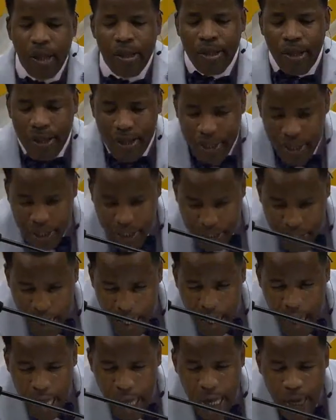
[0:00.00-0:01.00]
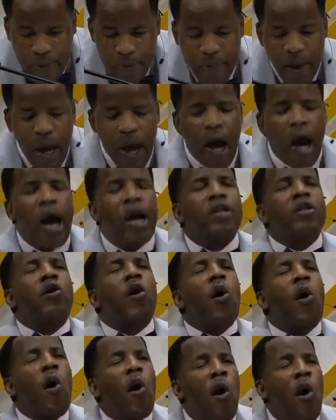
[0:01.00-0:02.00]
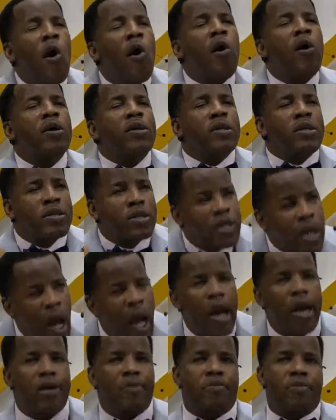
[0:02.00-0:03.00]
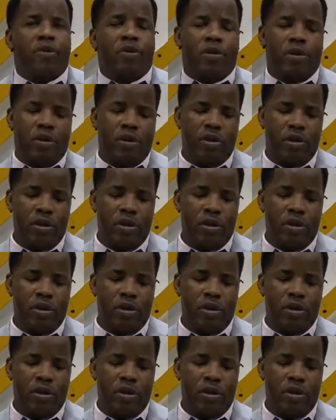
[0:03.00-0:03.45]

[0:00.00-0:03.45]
The same at all times.